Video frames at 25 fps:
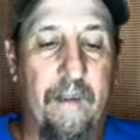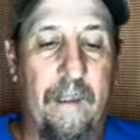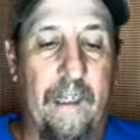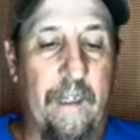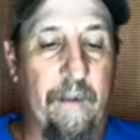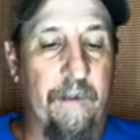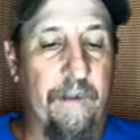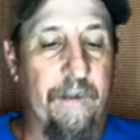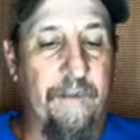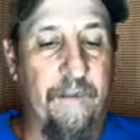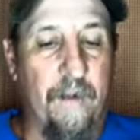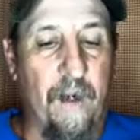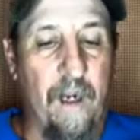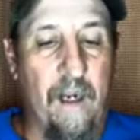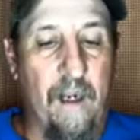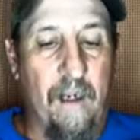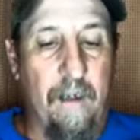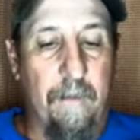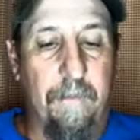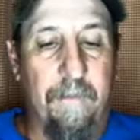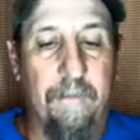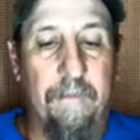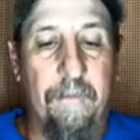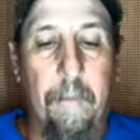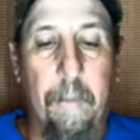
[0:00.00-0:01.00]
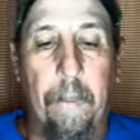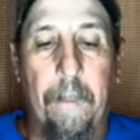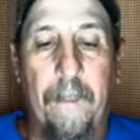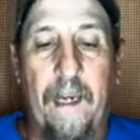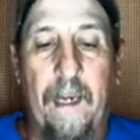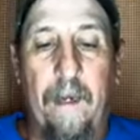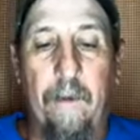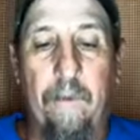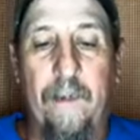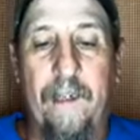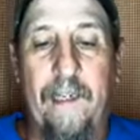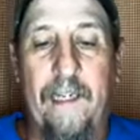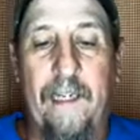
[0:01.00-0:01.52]
he was from.
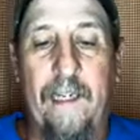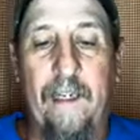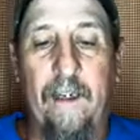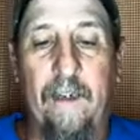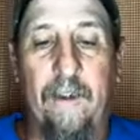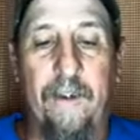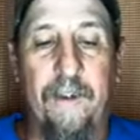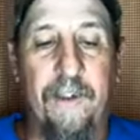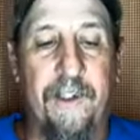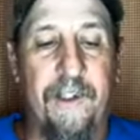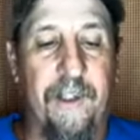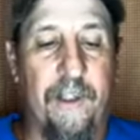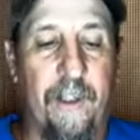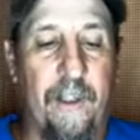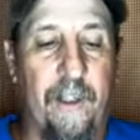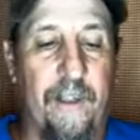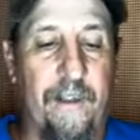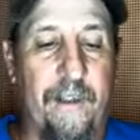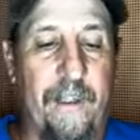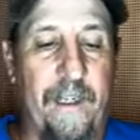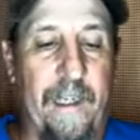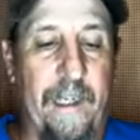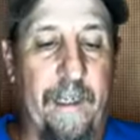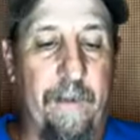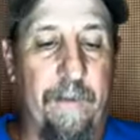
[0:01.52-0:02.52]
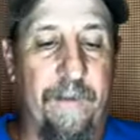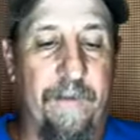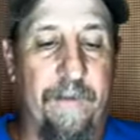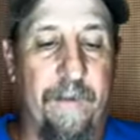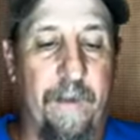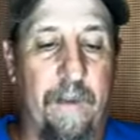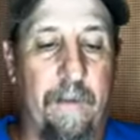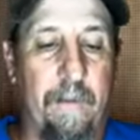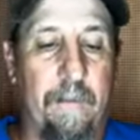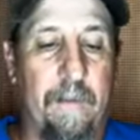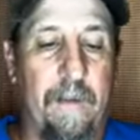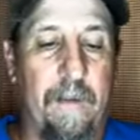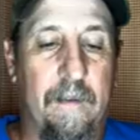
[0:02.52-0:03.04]
And when he understood that he was
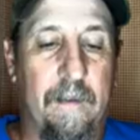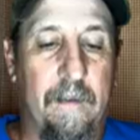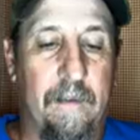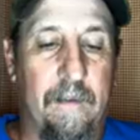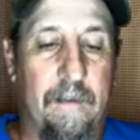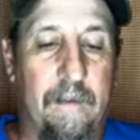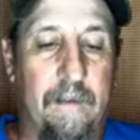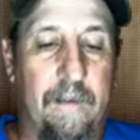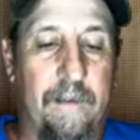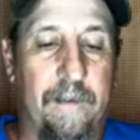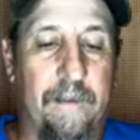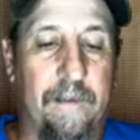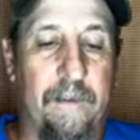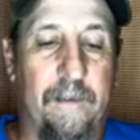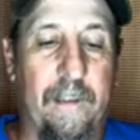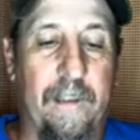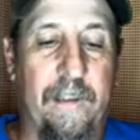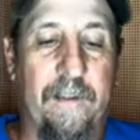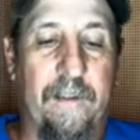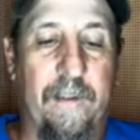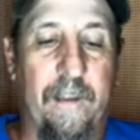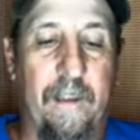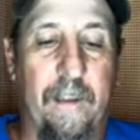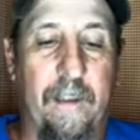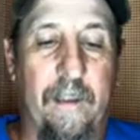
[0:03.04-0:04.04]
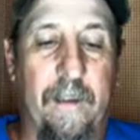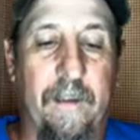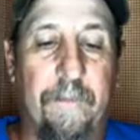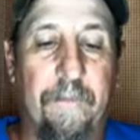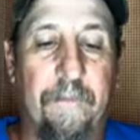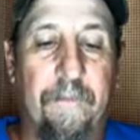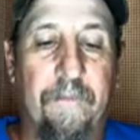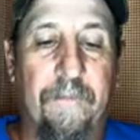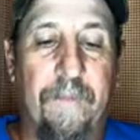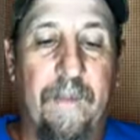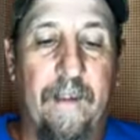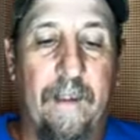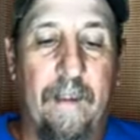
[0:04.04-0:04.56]
from Cilicia,
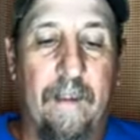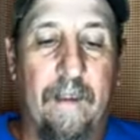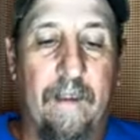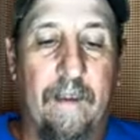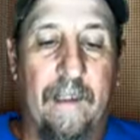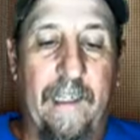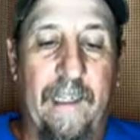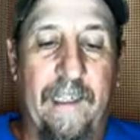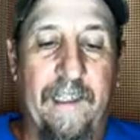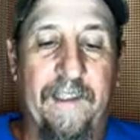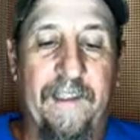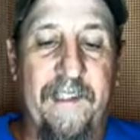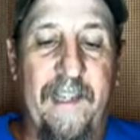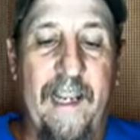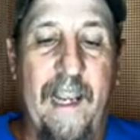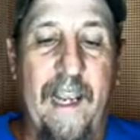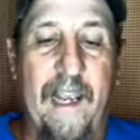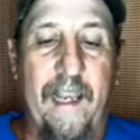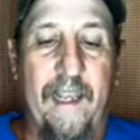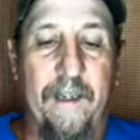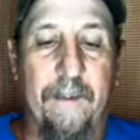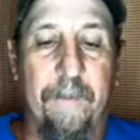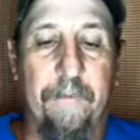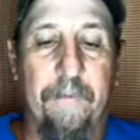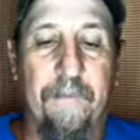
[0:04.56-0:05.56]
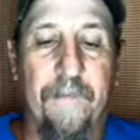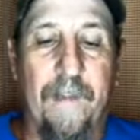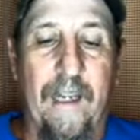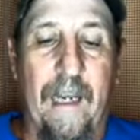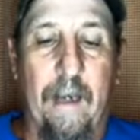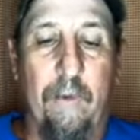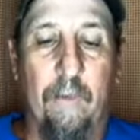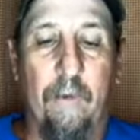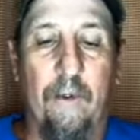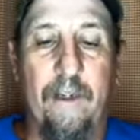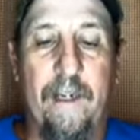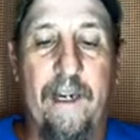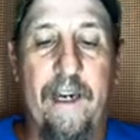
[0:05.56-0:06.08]
he said,
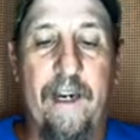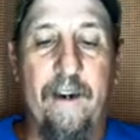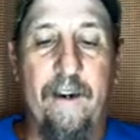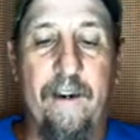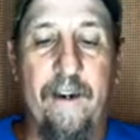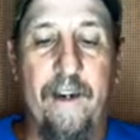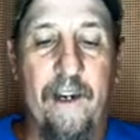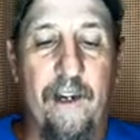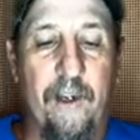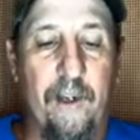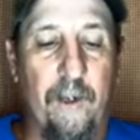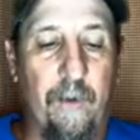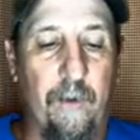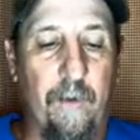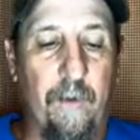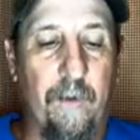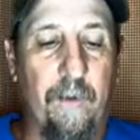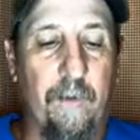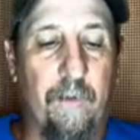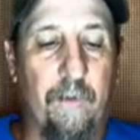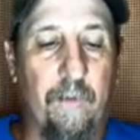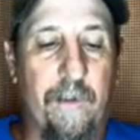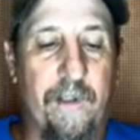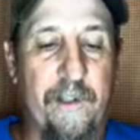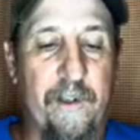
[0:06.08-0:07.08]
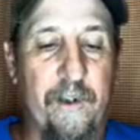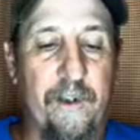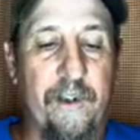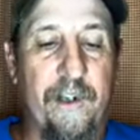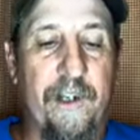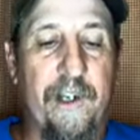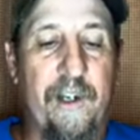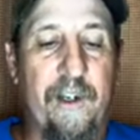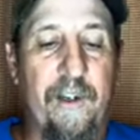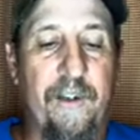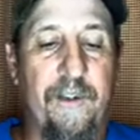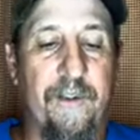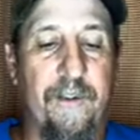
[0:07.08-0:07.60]
I will hear you when your
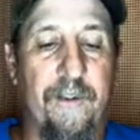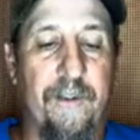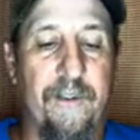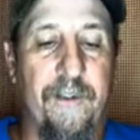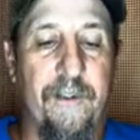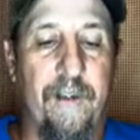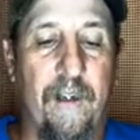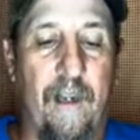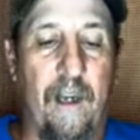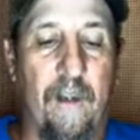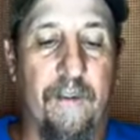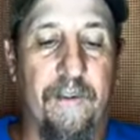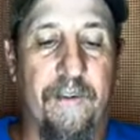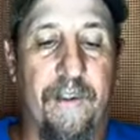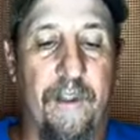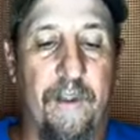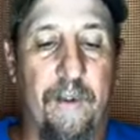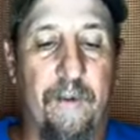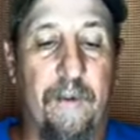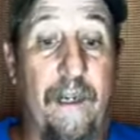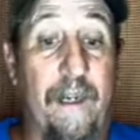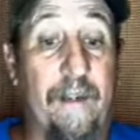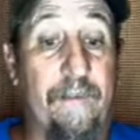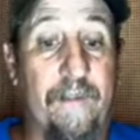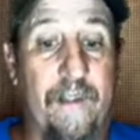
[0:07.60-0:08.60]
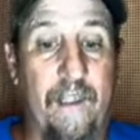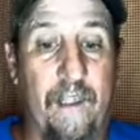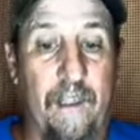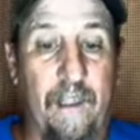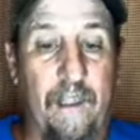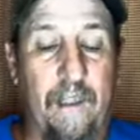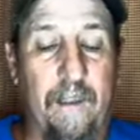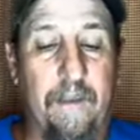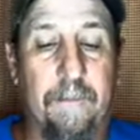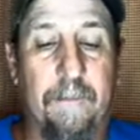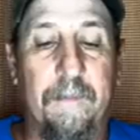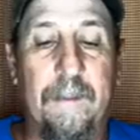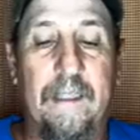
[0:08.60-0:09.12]
accusers also have
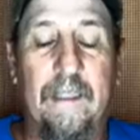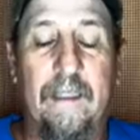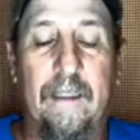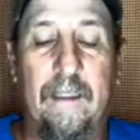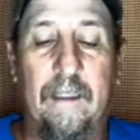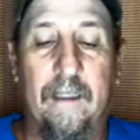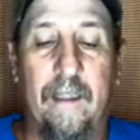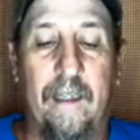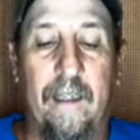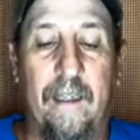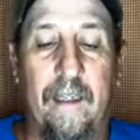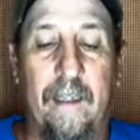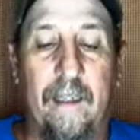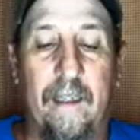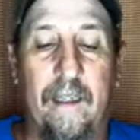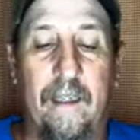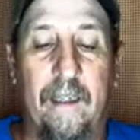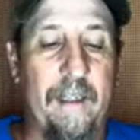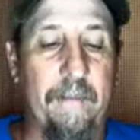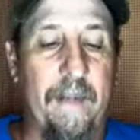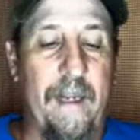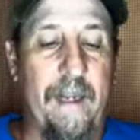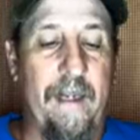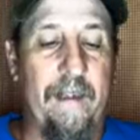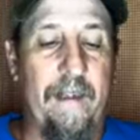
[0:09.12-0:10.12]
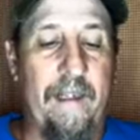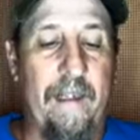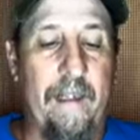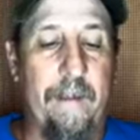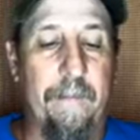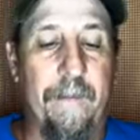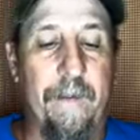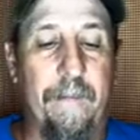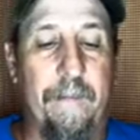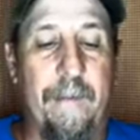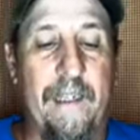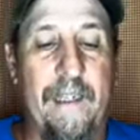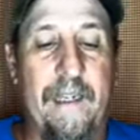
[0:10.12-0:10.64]
come. And he commanded
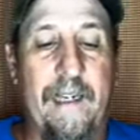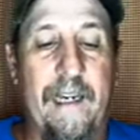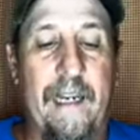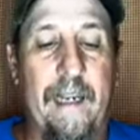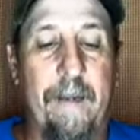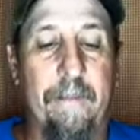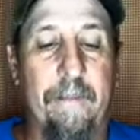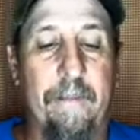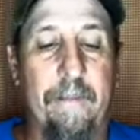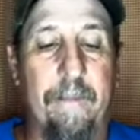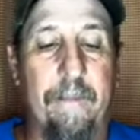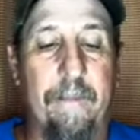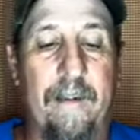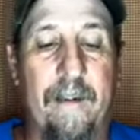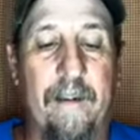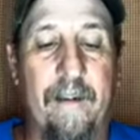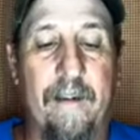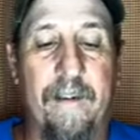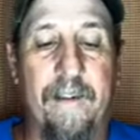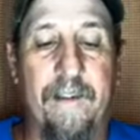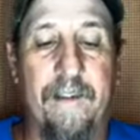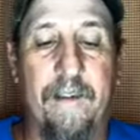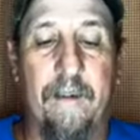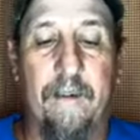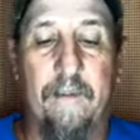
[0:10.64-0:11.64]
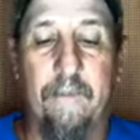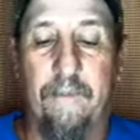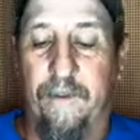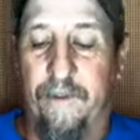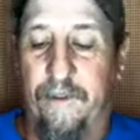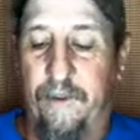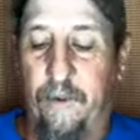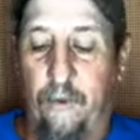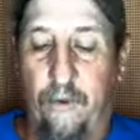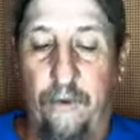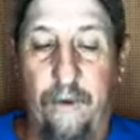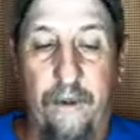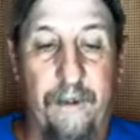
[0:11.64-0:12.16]
him to be kept in Herod's
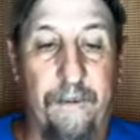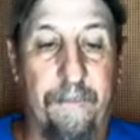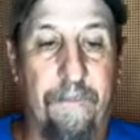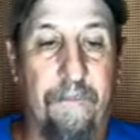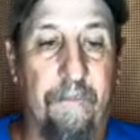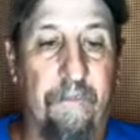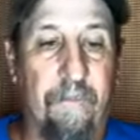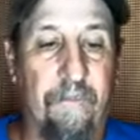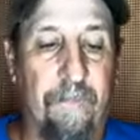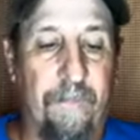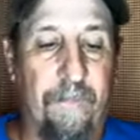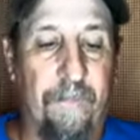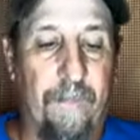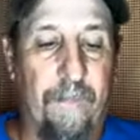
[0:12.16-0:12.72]
Praetorium.